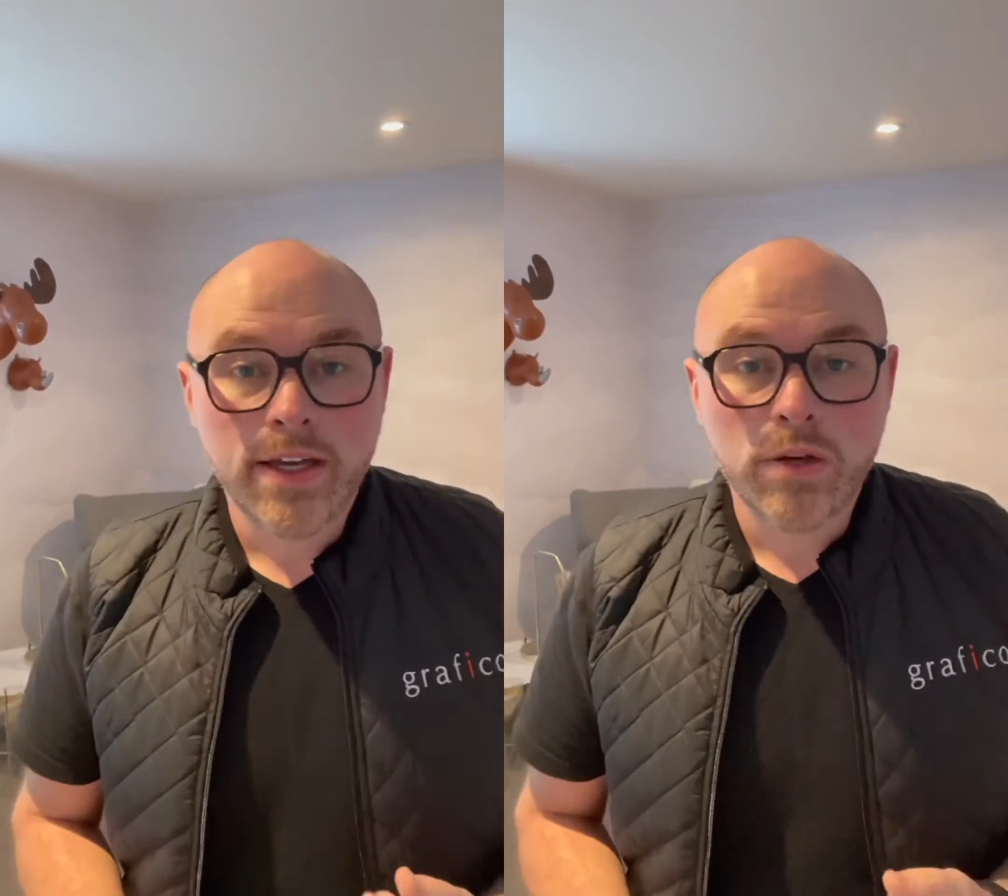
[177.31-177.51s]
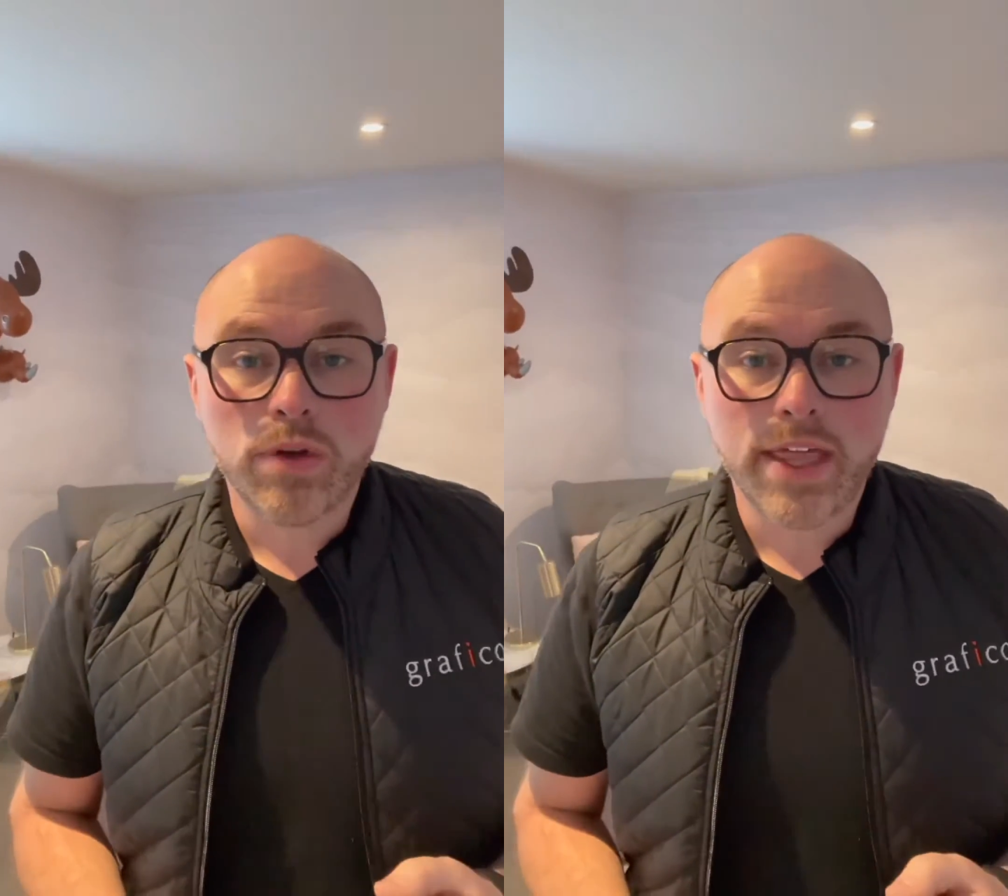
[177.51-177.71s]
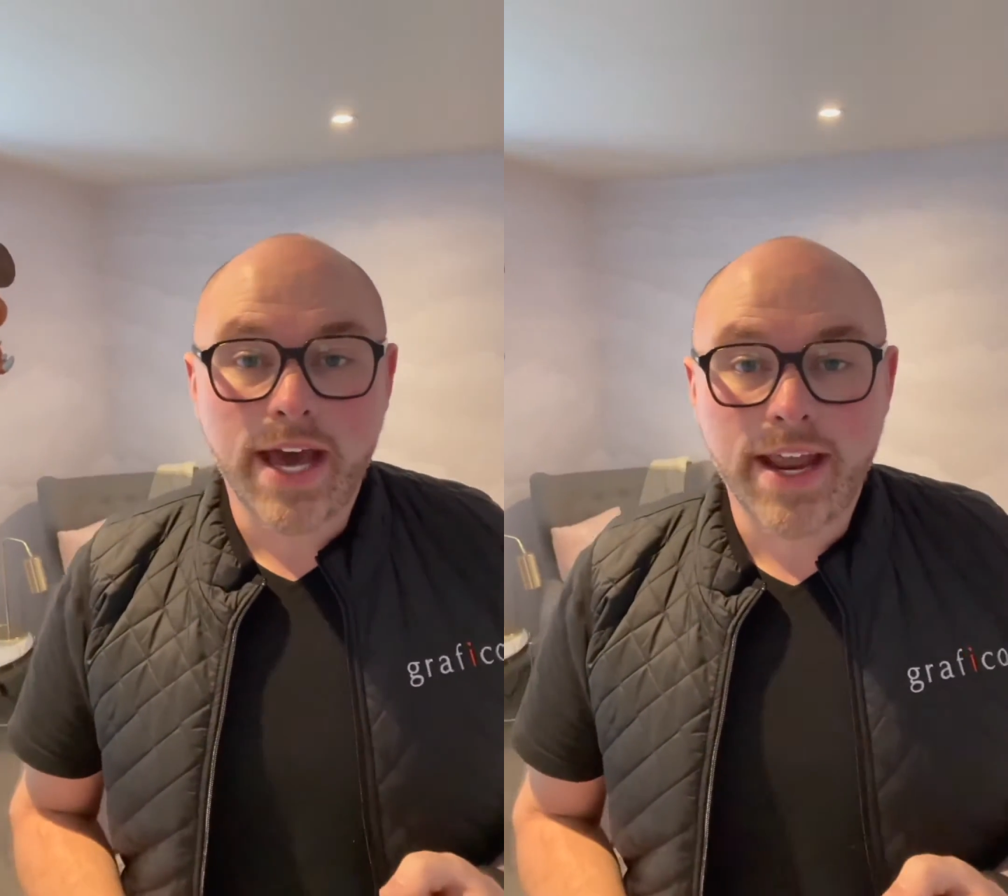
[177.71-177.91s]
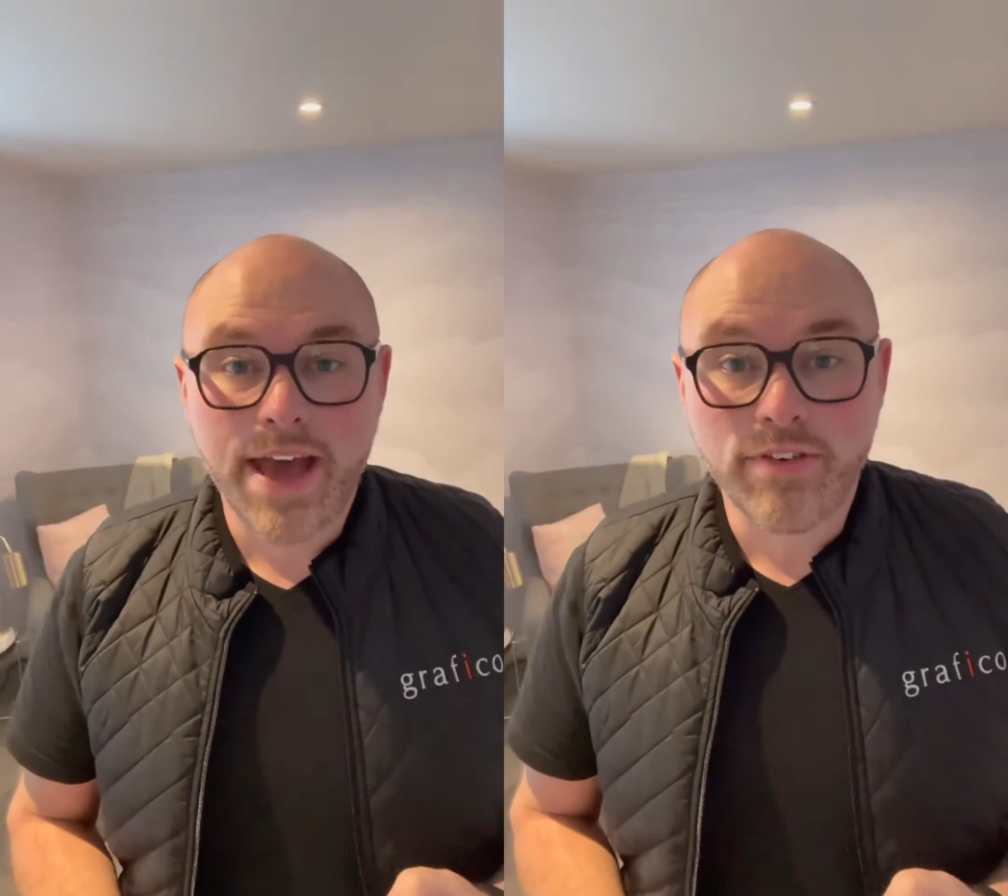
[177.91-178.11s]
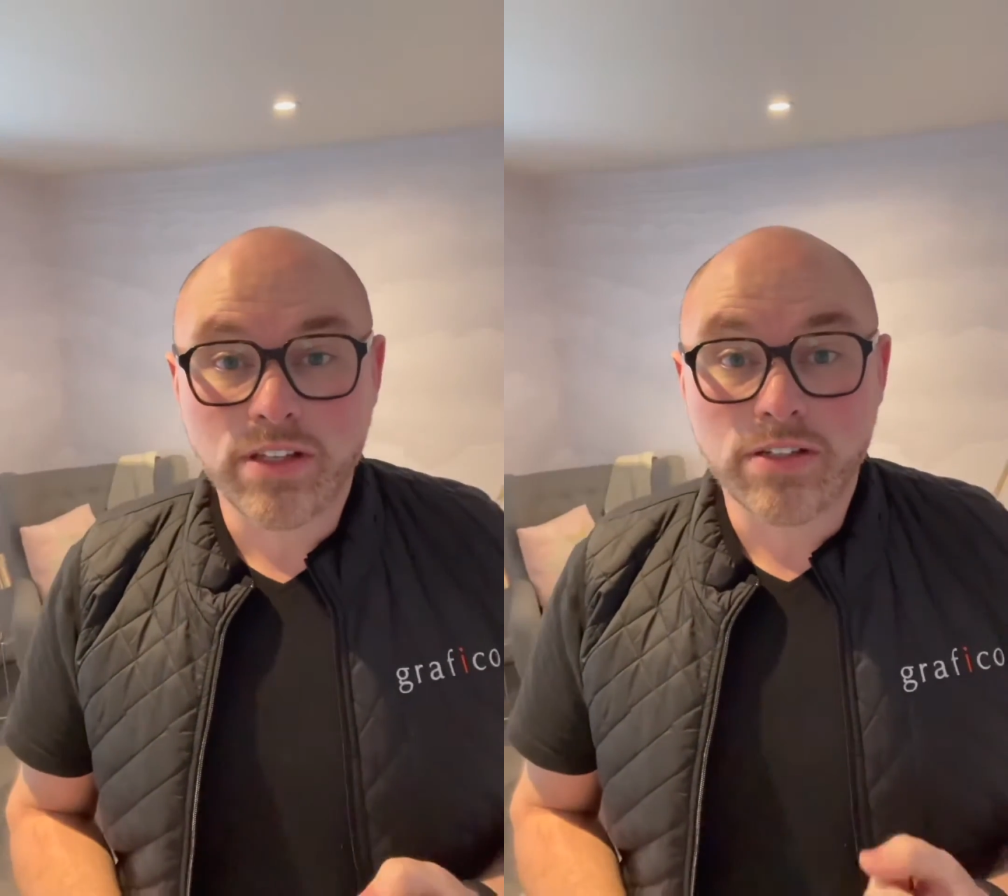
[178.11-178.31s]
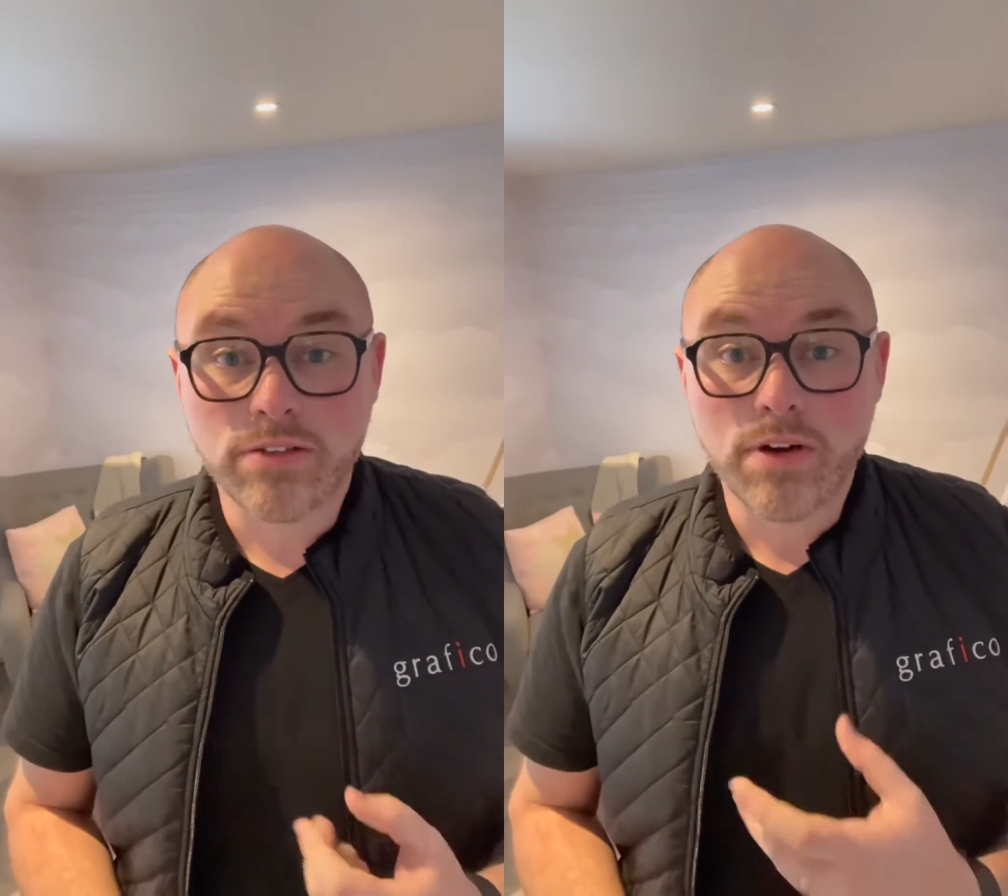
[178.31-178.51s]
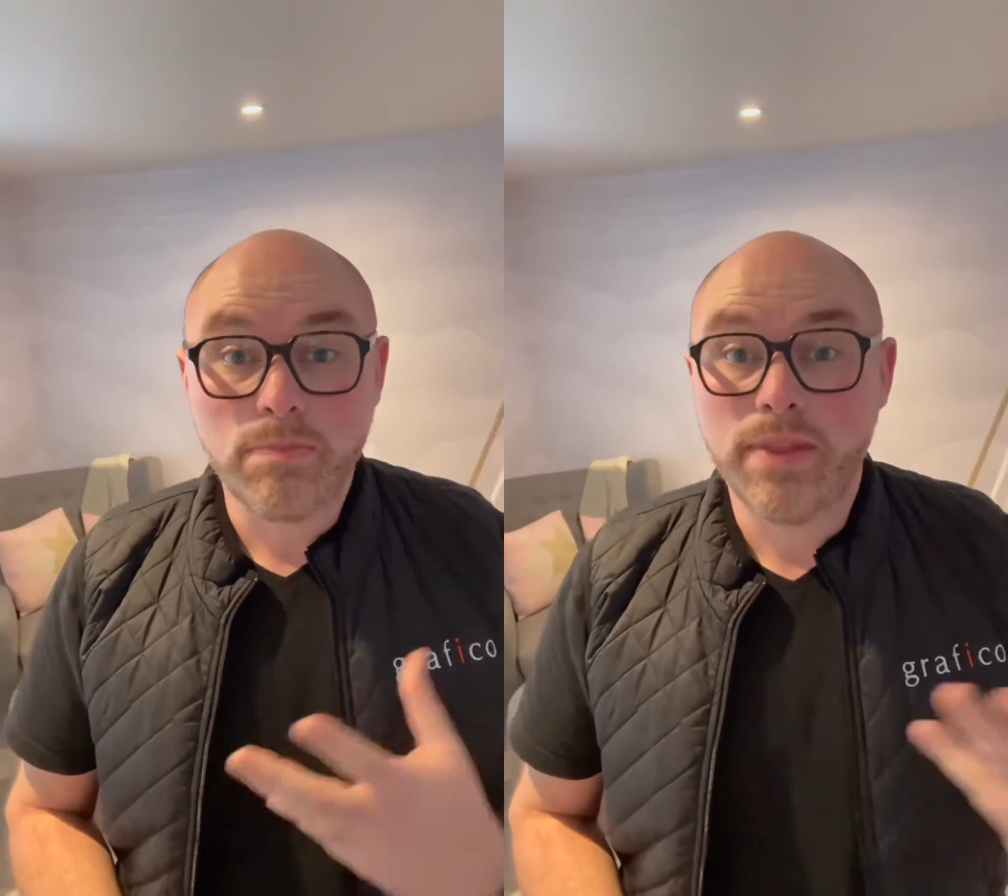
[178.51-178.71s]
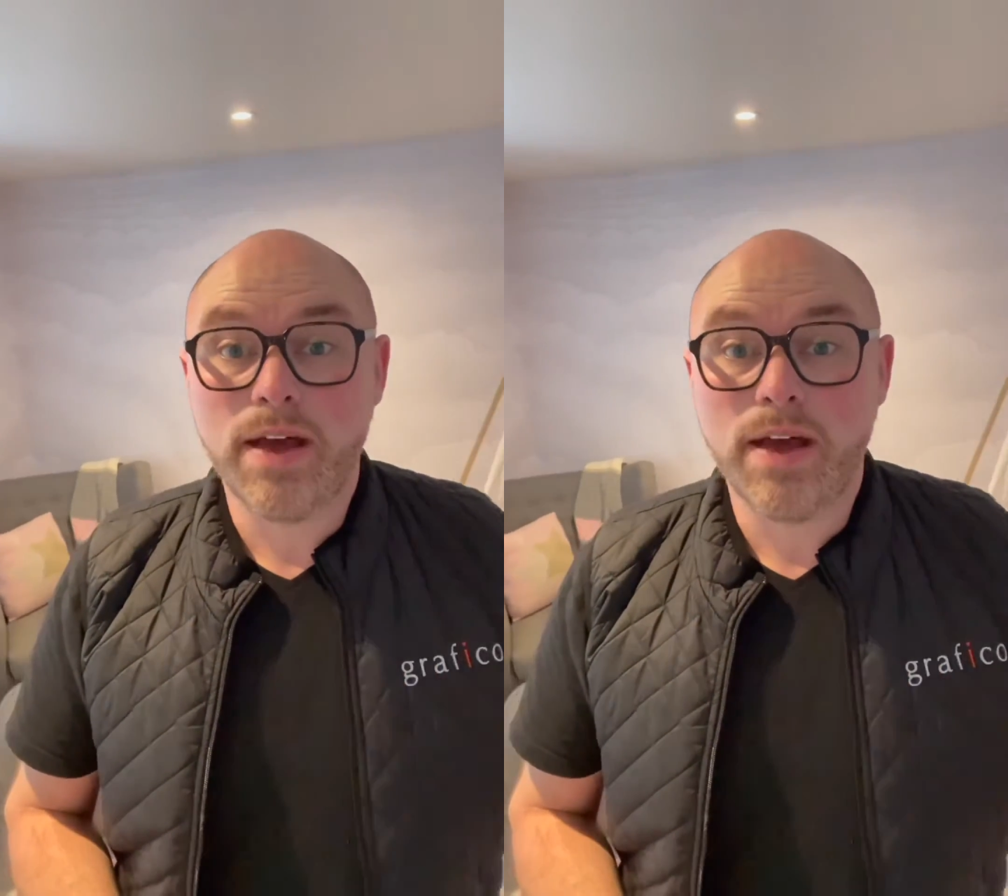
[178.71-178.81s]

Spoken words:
without having to rip